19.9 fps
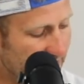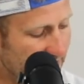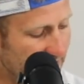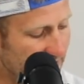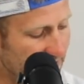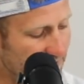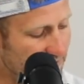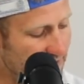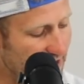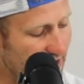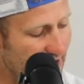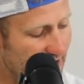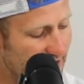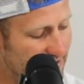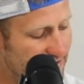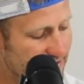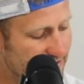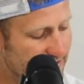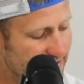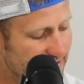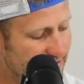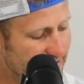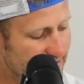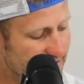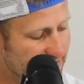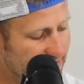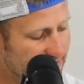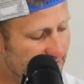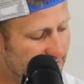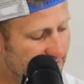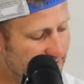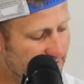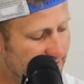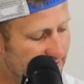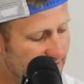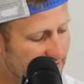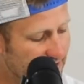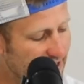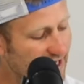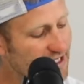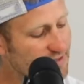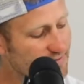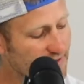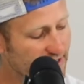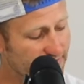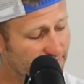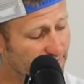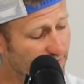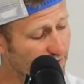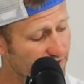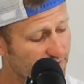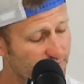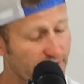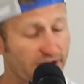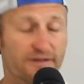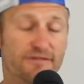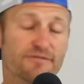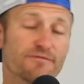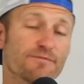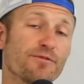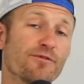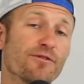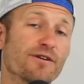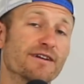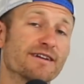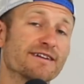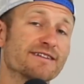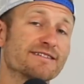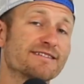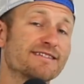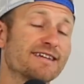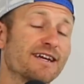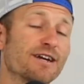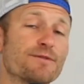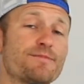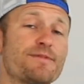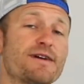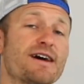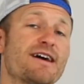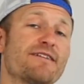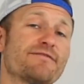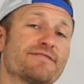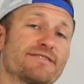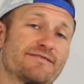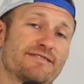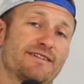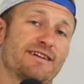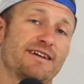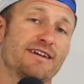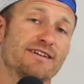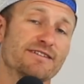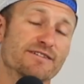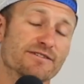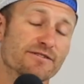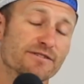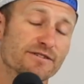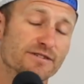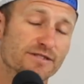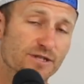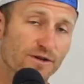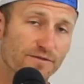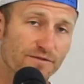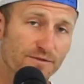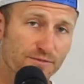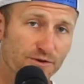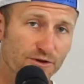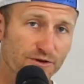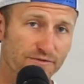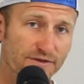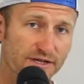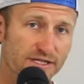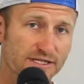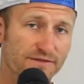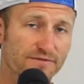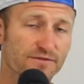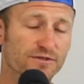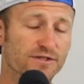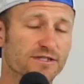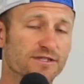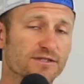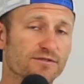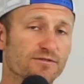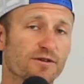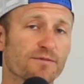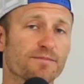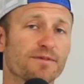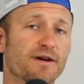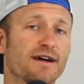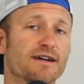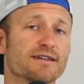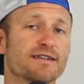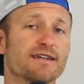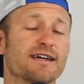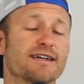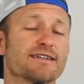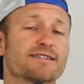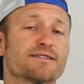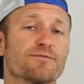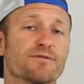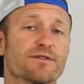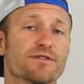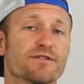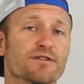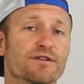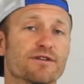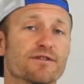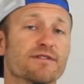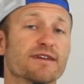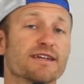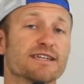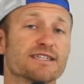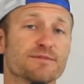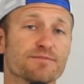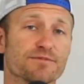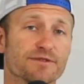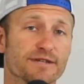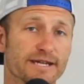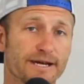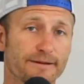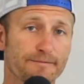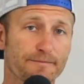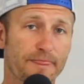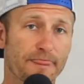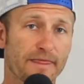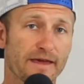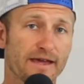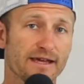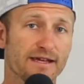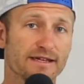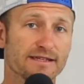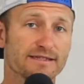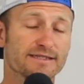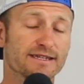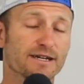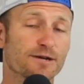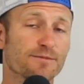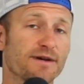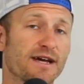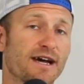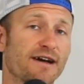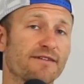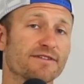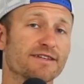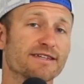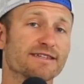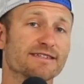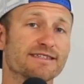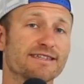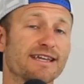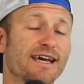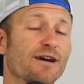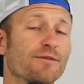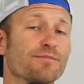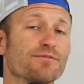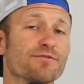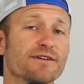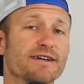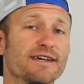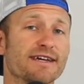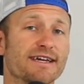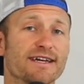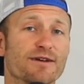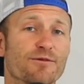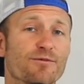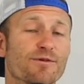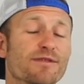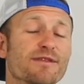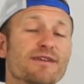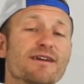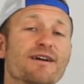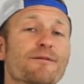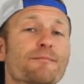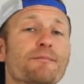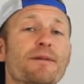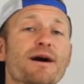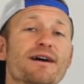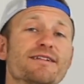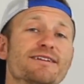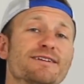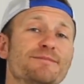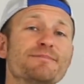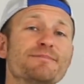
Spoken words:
last aspect of the North American report is Sarah Pavin. So her and Sophie Bukovic, if you listen to our podcast with her, they split up. Sarah Pavin is now playing with young Molly